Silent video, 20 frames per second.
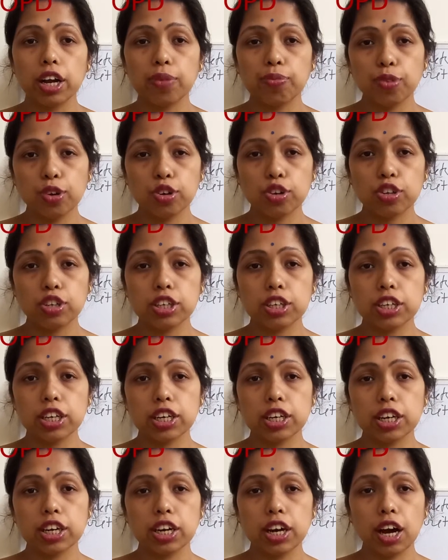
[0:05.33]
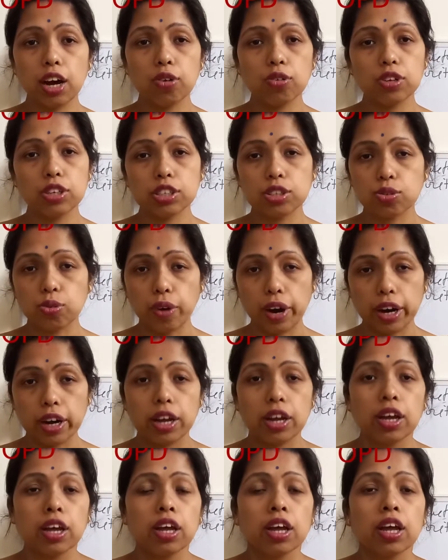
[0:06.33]
photodetector and how it's work.
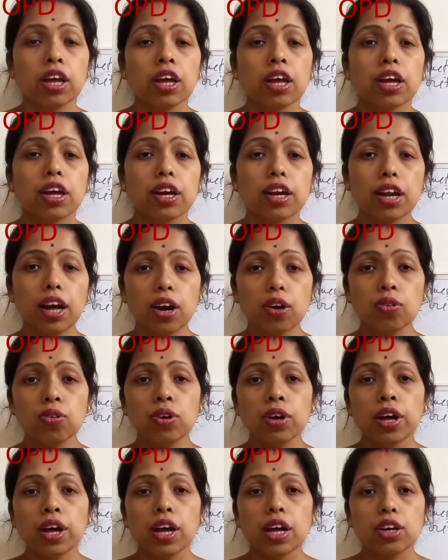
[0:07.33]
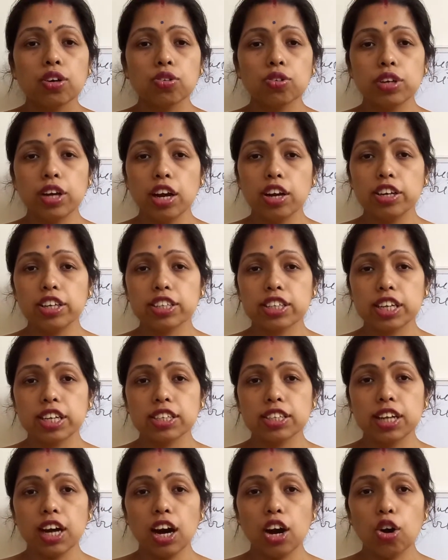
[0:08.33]
Now today I'll discuss
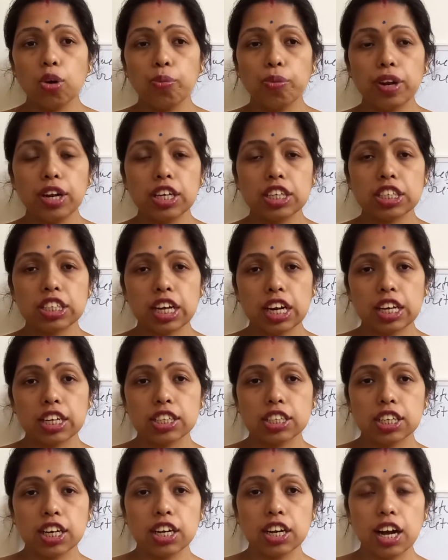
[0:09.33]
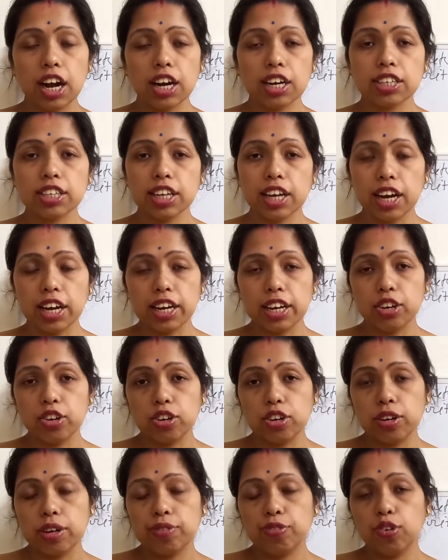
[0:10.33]
the how many structure are there
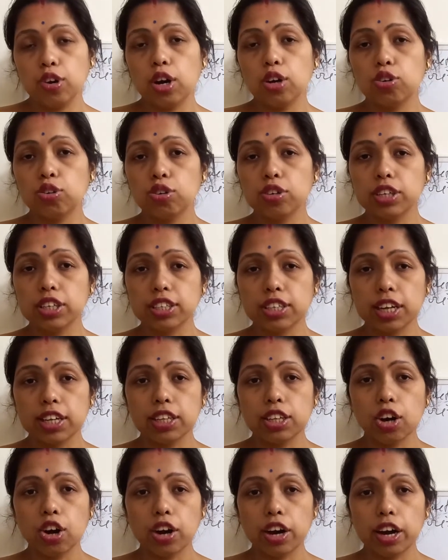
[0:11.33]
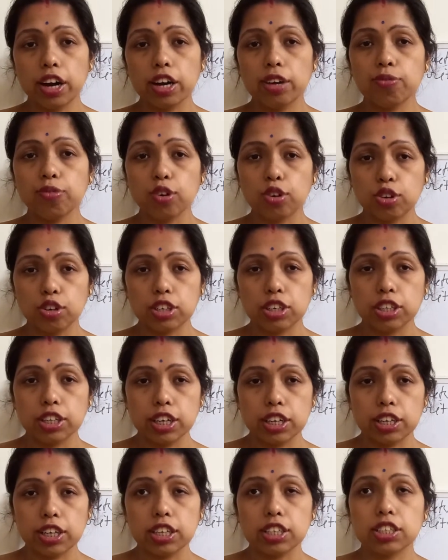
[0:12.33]
in if you want to design the organic
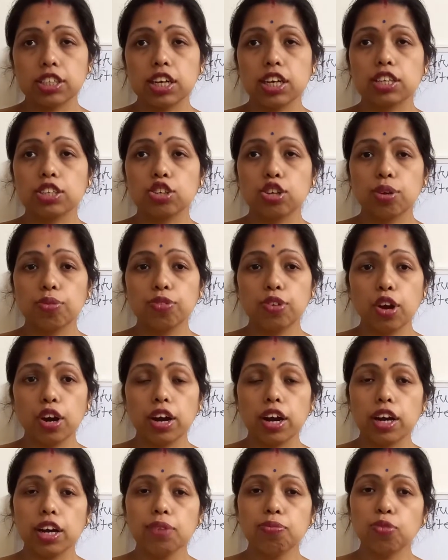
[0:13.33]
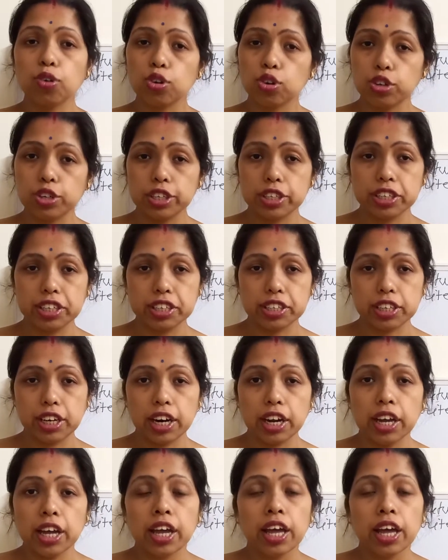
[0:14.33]
photodetector, structure of the organic photodetector,